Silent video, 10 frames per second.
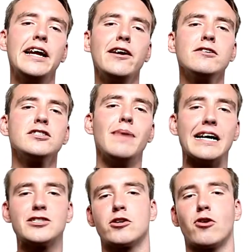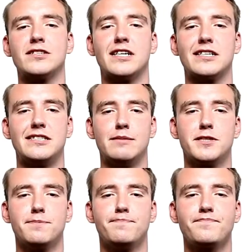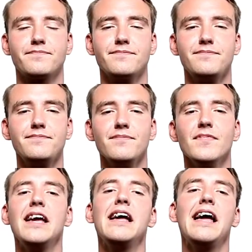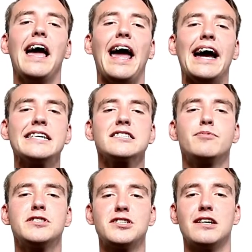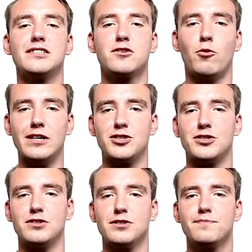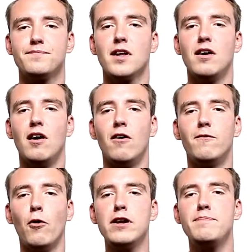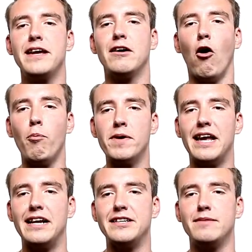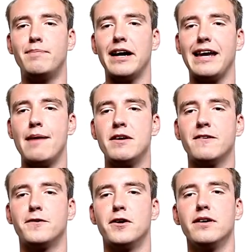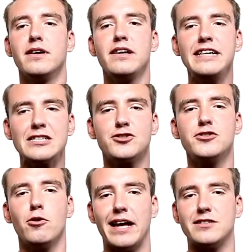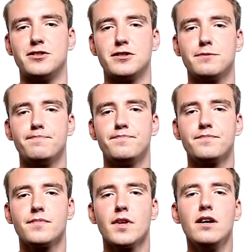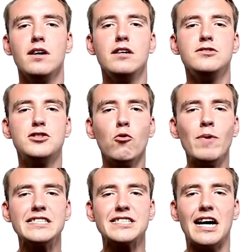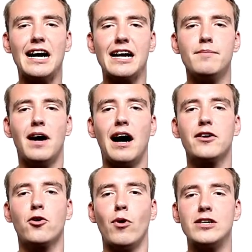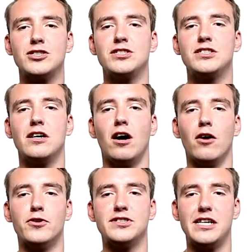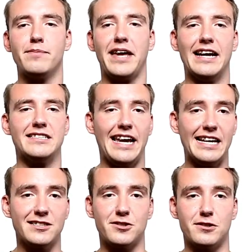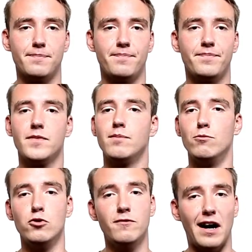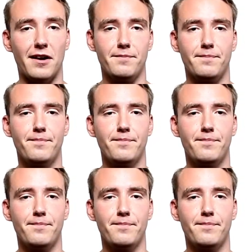Here are some extra cross-ex tips. Ask precise questions. Avoid being open-ended by aiming for yes or no answers. Don't waste time on questions the other team can't answer. Move on.